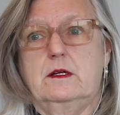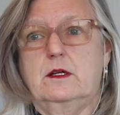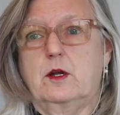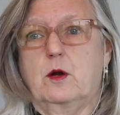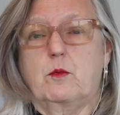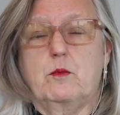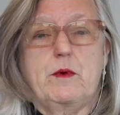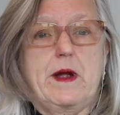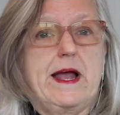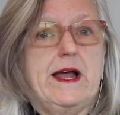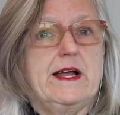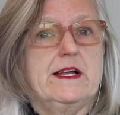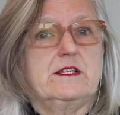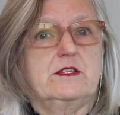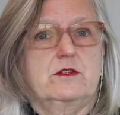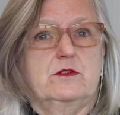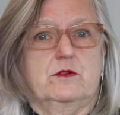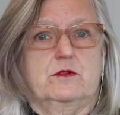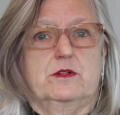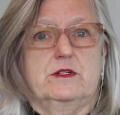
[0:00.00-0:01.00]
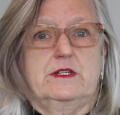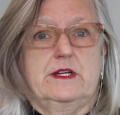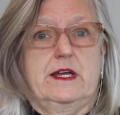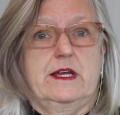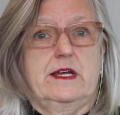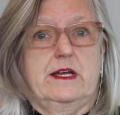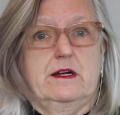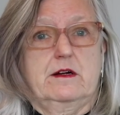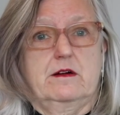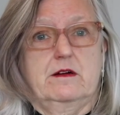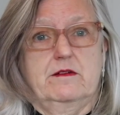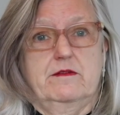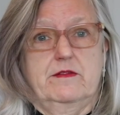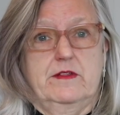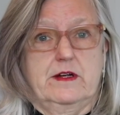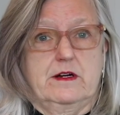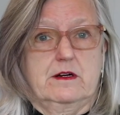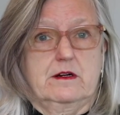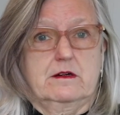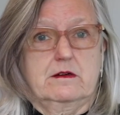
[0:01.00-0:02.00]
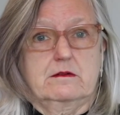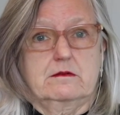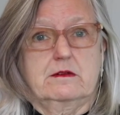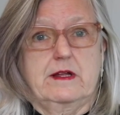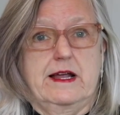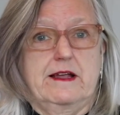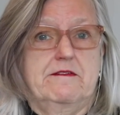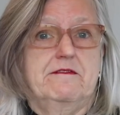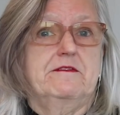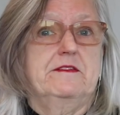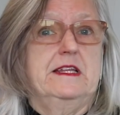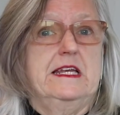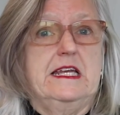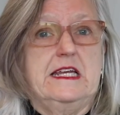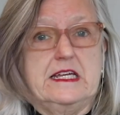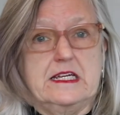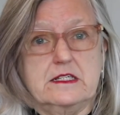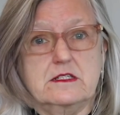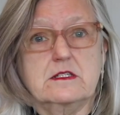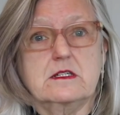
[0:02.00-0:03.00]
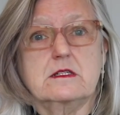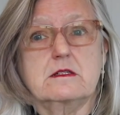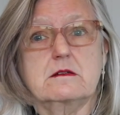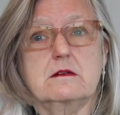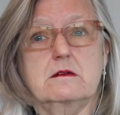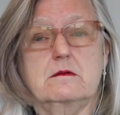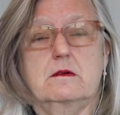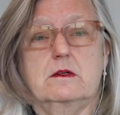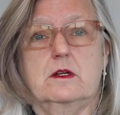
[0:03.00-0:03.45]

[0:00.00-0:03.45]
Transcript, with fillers: know, rest or take care of their life needs.